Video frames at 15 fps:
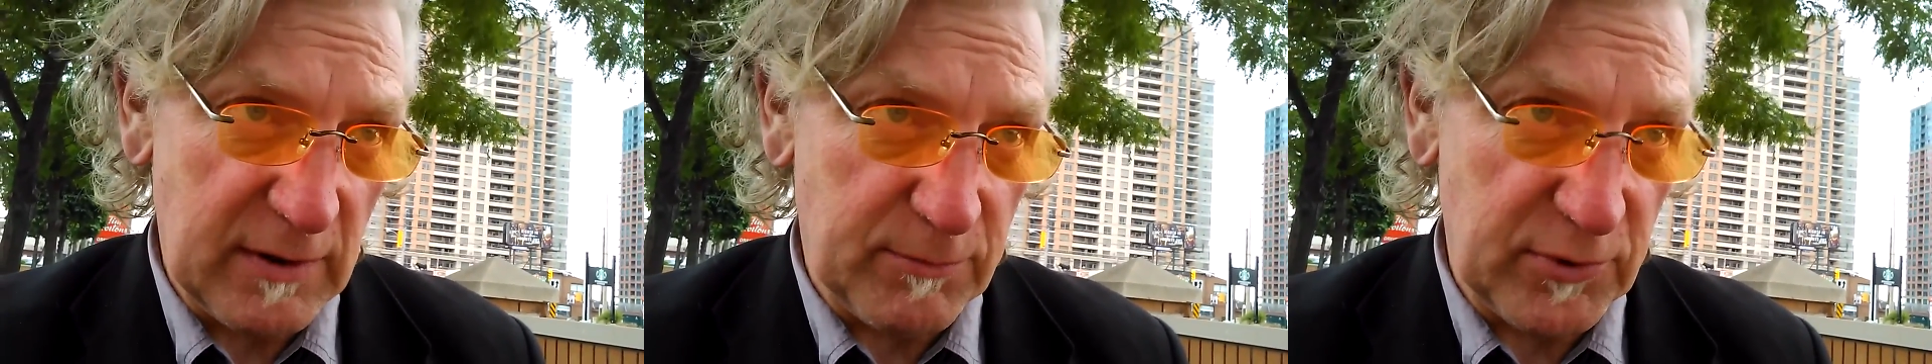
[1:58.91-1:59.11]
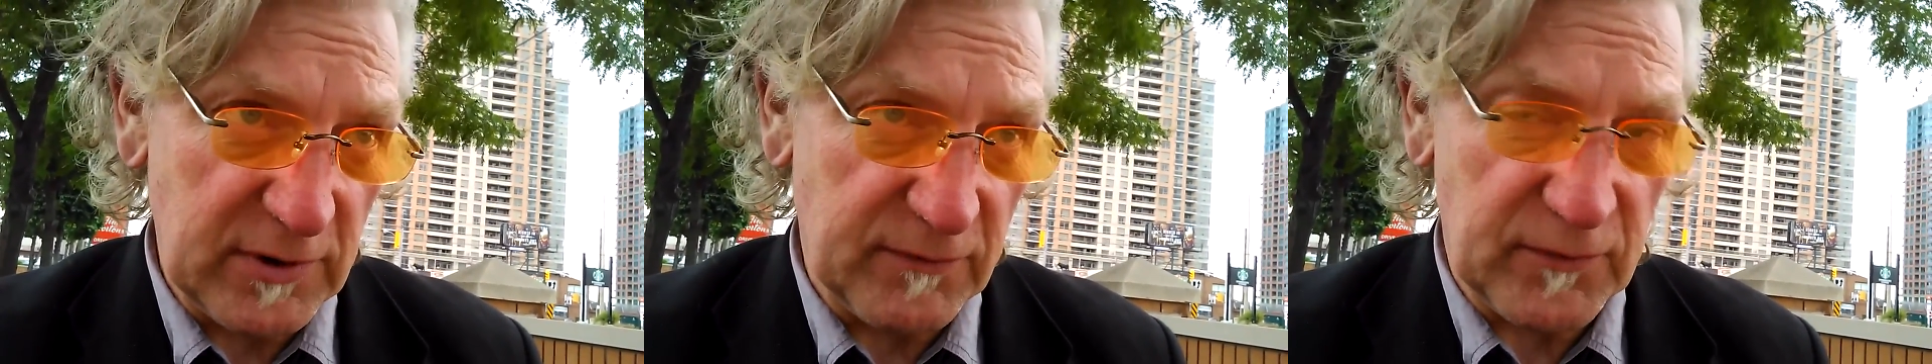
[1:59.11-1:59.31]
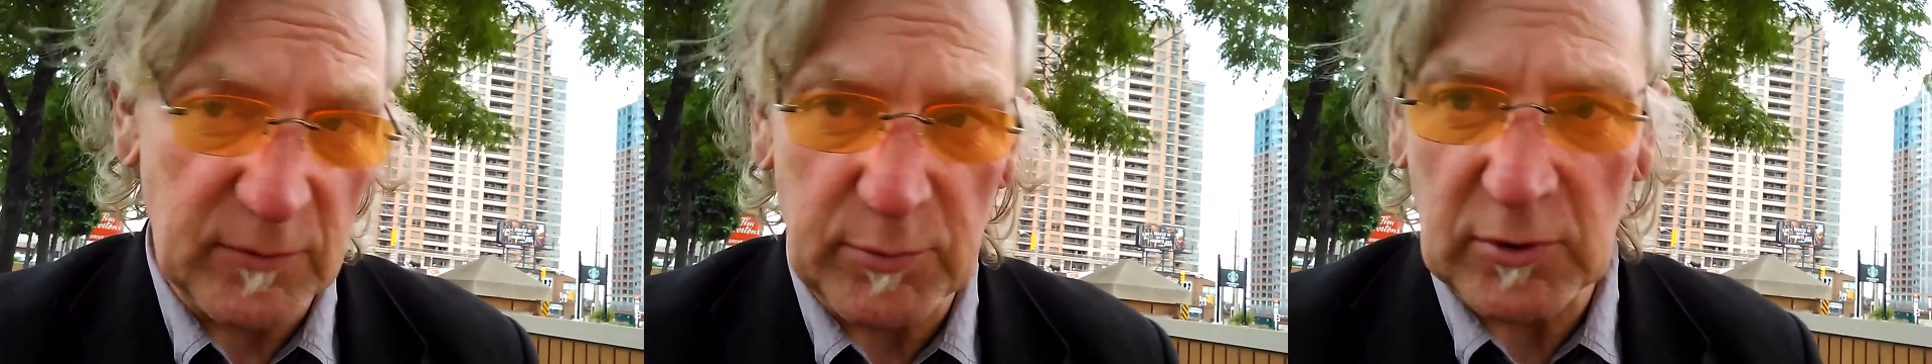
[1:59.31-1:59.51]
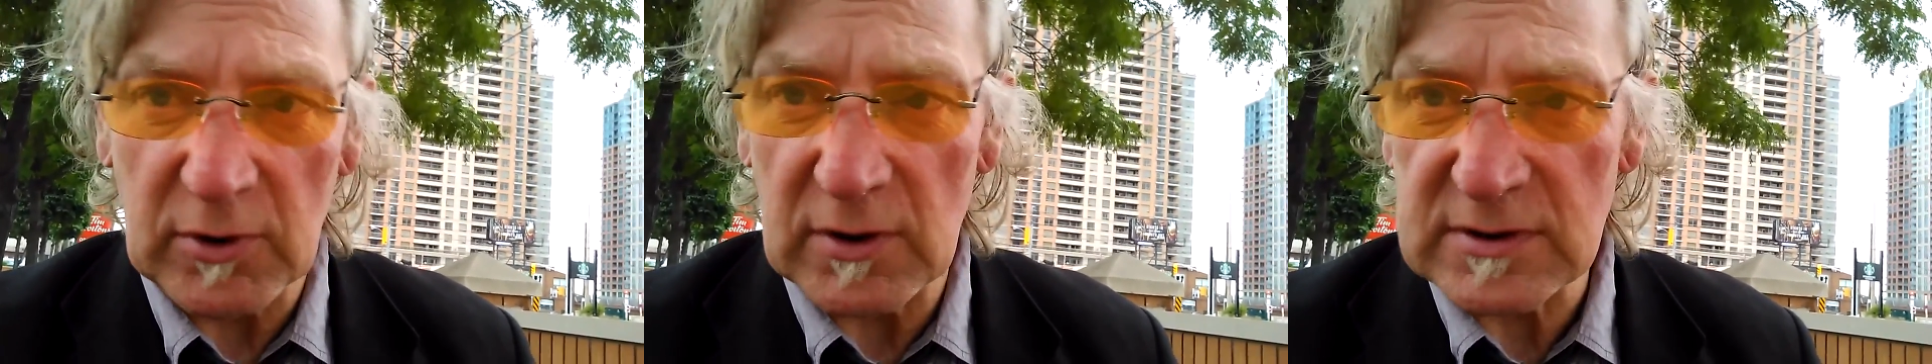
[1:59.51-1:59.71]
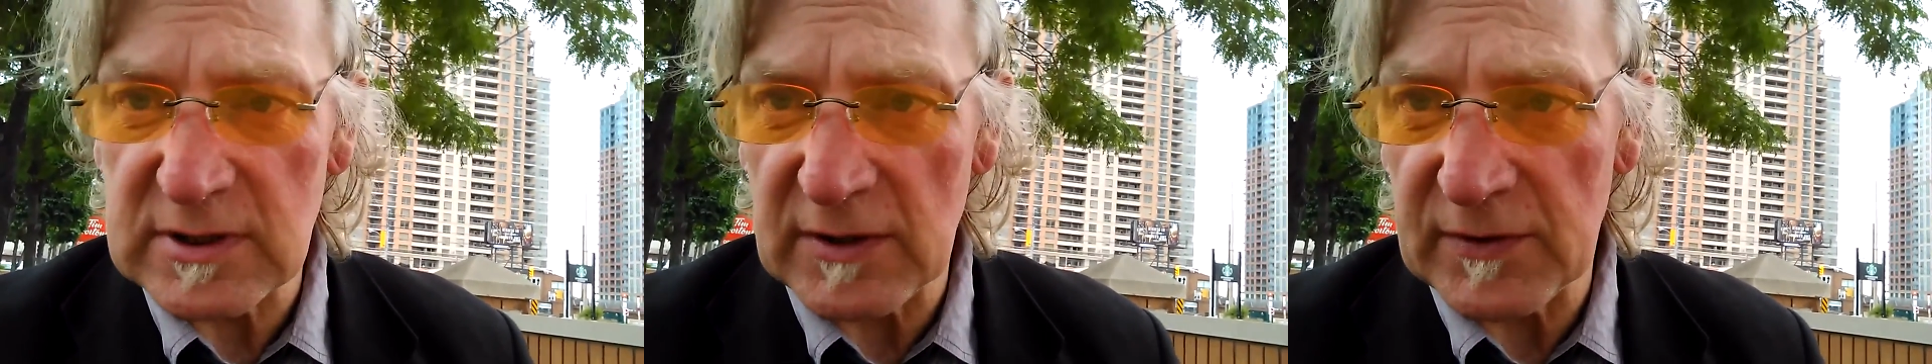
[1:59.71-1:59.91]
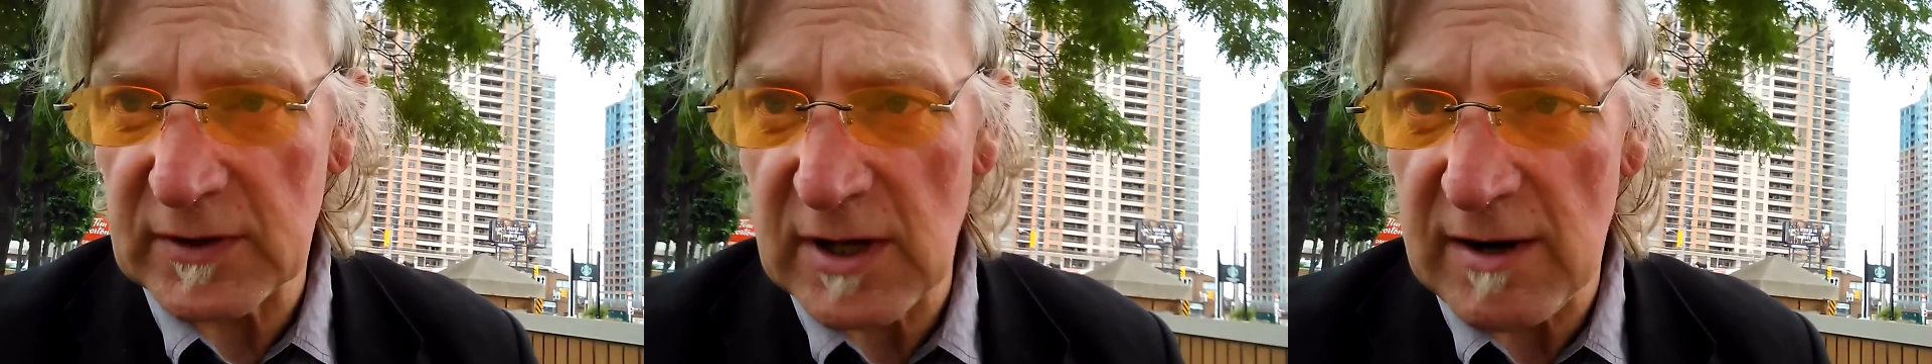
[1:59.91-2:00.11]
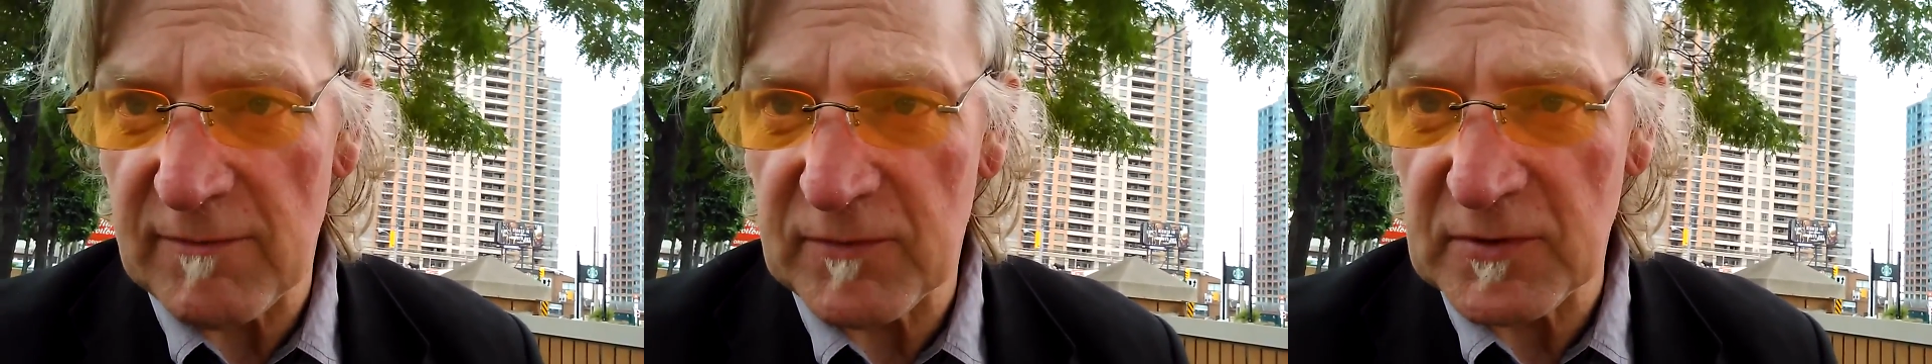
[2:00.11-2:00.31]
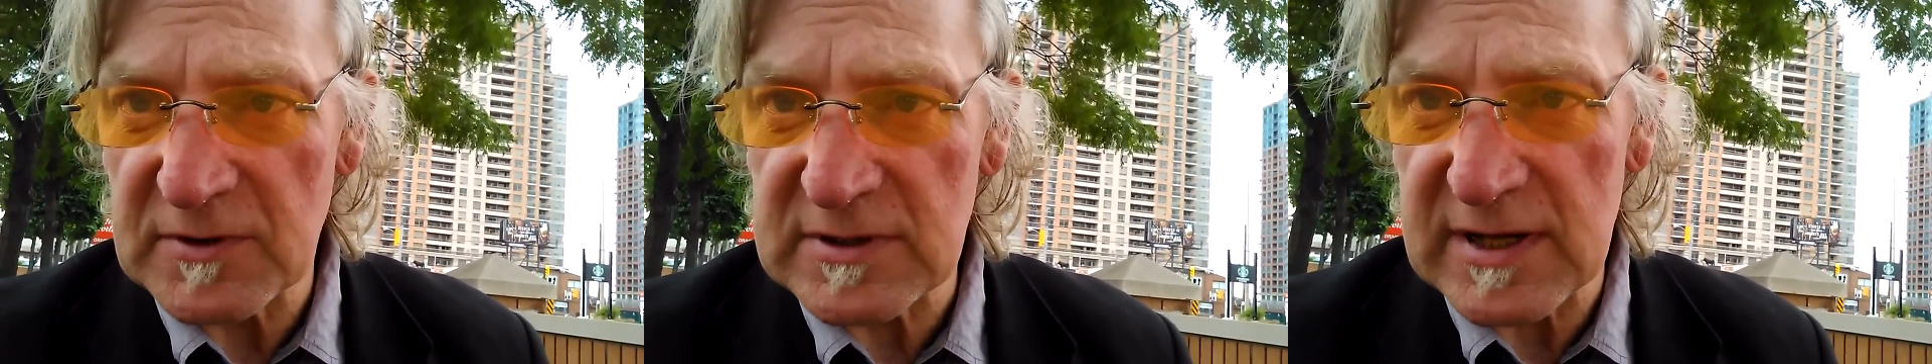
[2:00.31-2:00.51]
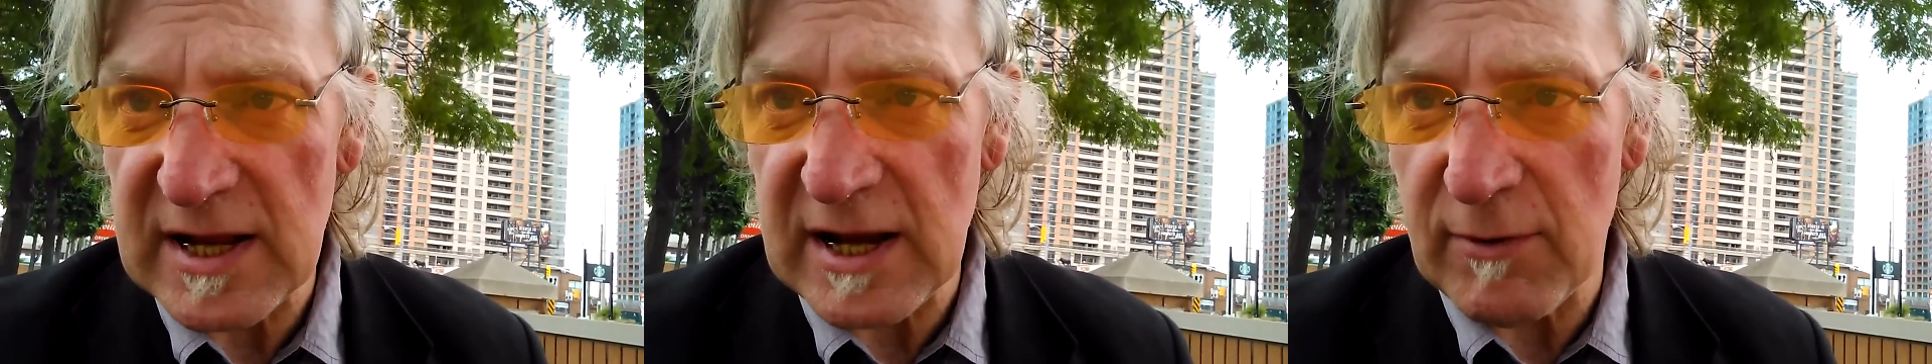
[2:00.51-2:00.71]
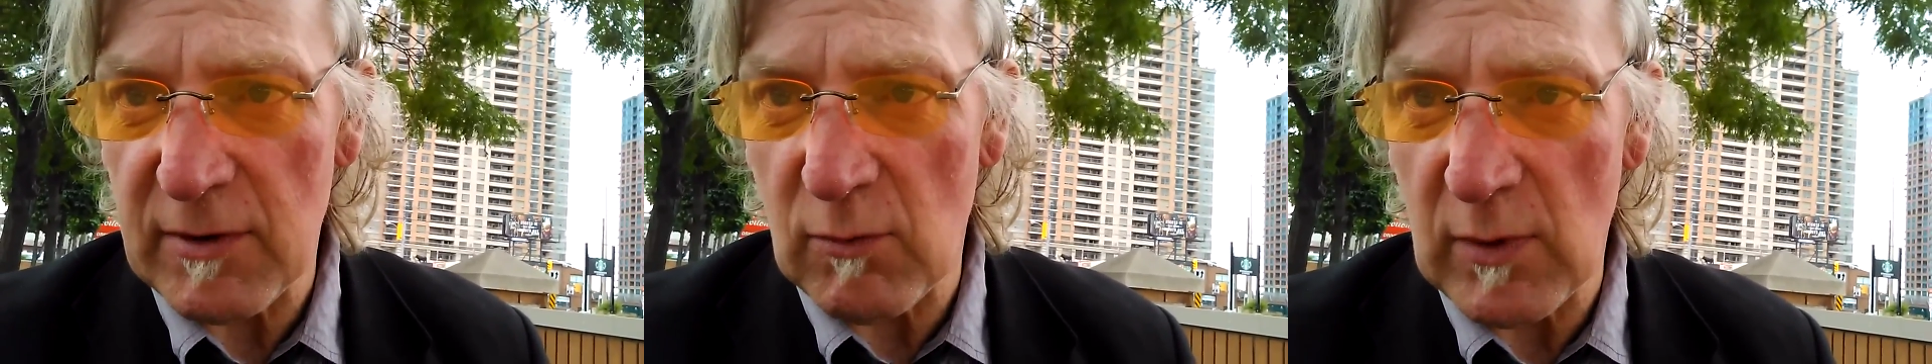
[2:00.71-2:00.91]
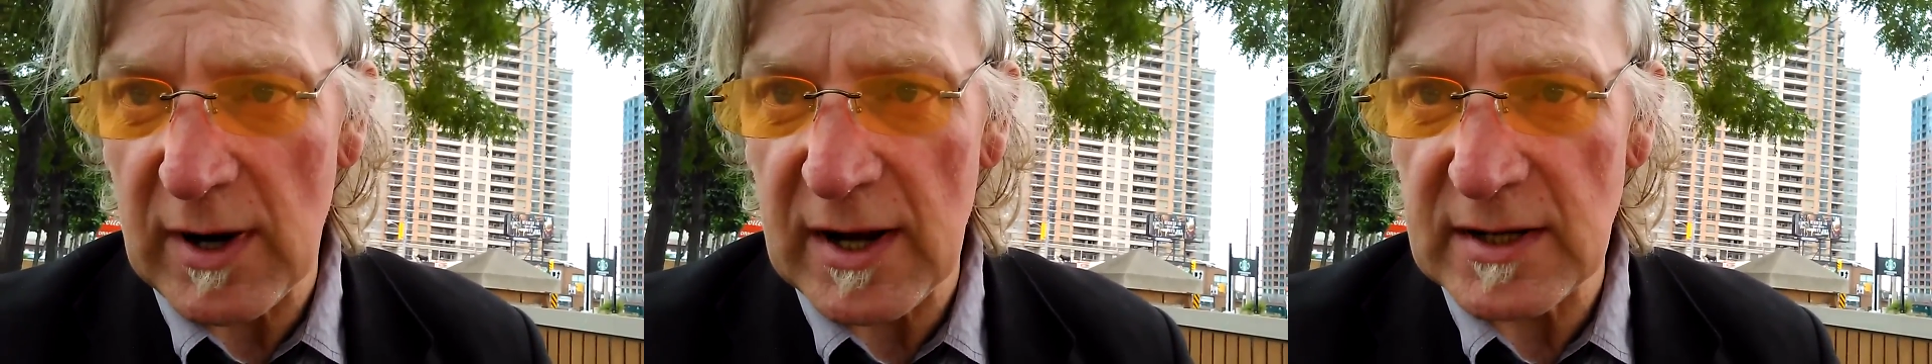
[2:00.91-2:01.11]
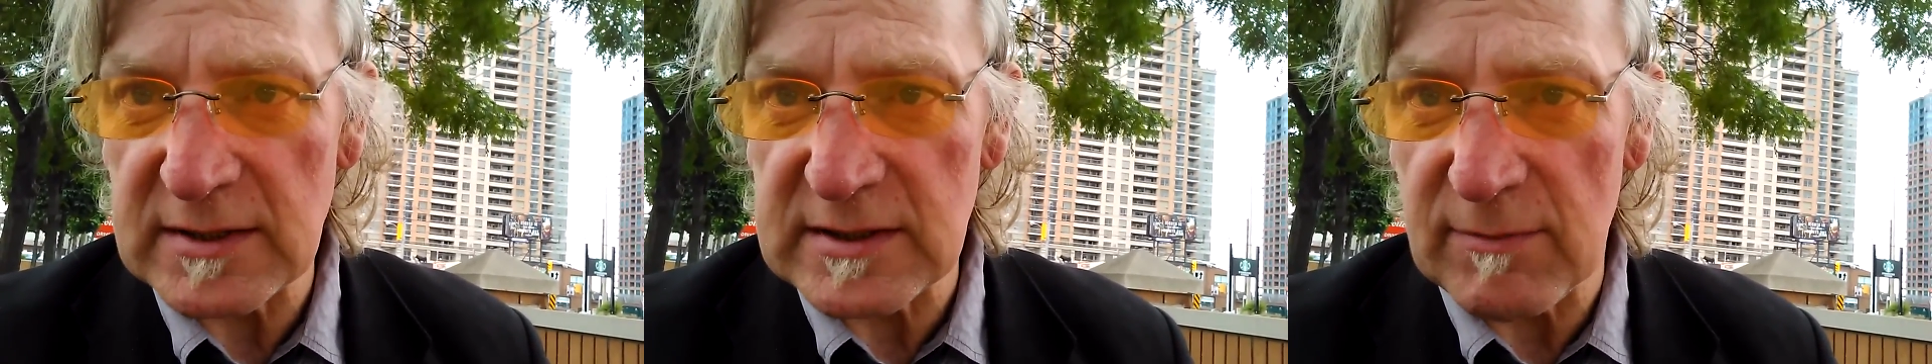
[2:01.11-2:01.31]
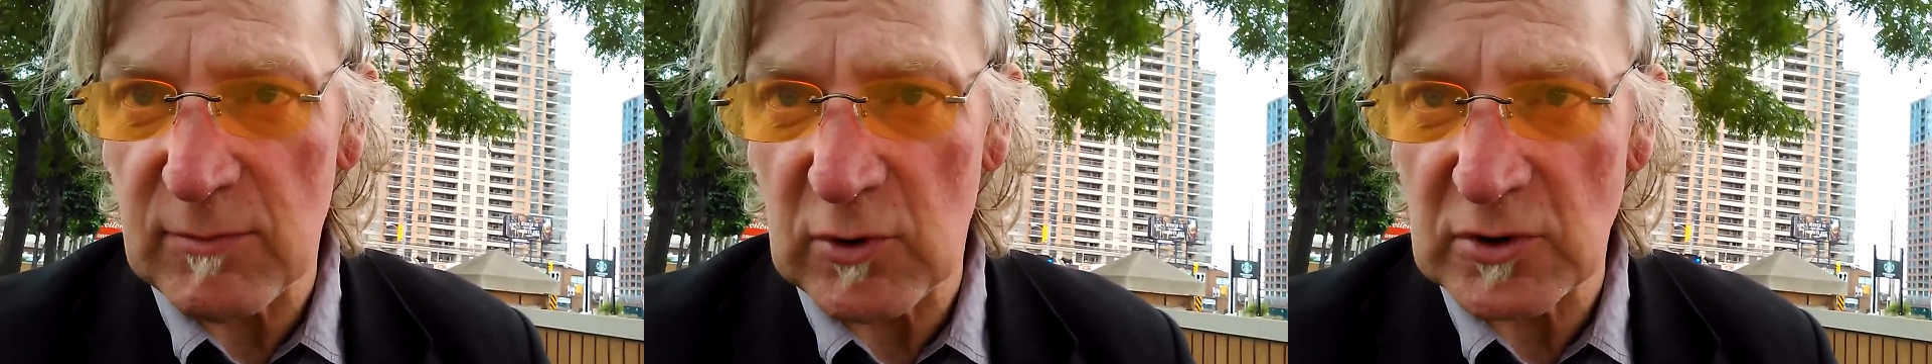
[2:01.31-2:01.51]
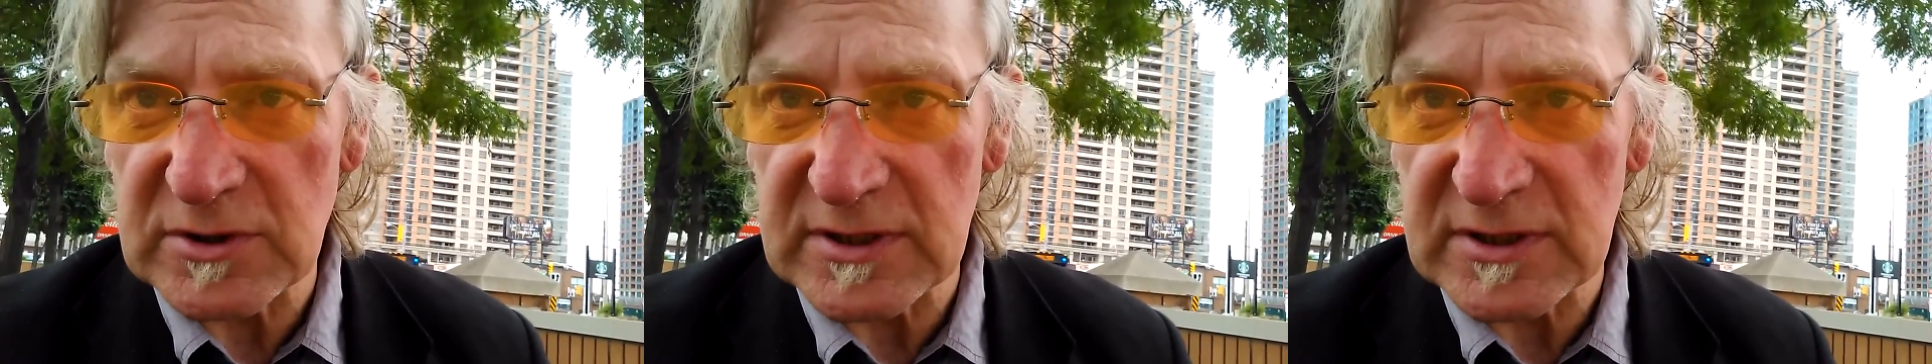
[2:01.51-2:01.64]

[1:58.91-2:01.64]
a brief report on the conference and how it went in more